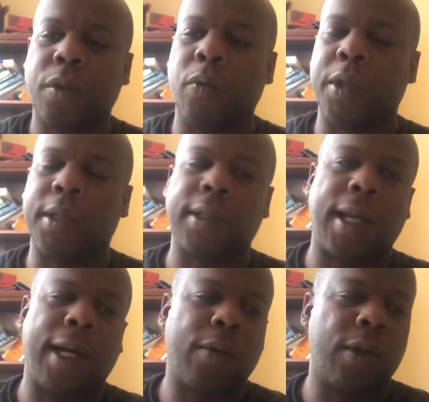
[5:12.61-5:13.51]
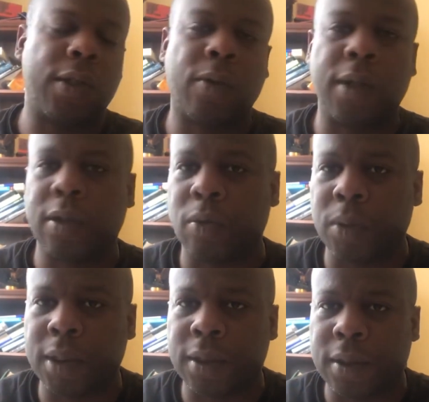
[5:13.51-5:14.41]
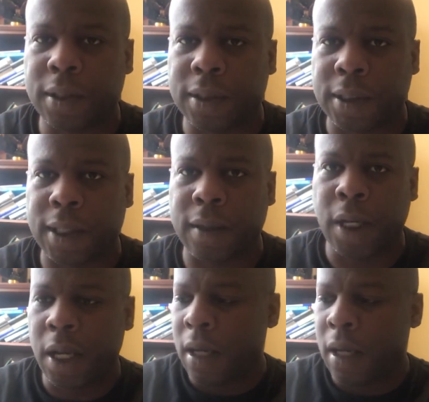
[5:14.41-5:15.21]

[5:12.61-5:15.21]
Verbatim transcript: which is like, what, 22% of the exam.